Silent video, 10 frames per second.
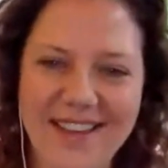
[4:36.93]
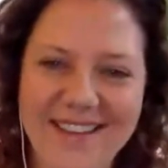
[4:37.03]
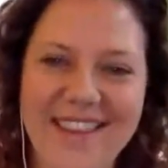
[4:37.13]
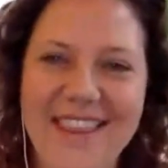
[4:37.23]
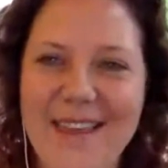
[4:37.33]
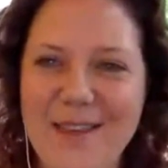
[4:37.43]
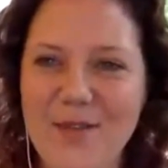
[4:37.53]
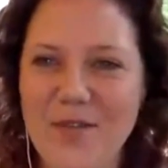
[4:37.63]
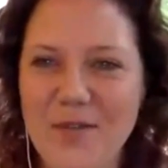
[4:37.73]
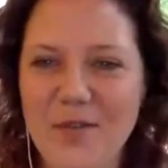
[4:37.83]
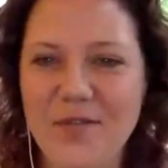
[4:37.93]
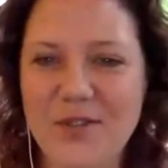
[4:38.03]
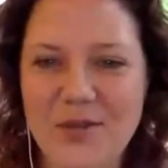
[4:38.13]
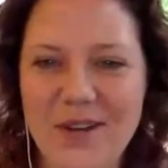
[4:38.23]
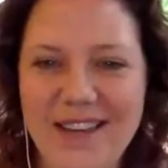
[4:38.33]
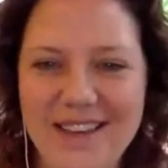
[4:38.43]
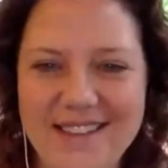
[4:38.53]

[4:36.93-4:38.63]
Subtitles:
And thank you, everyone, for joining us.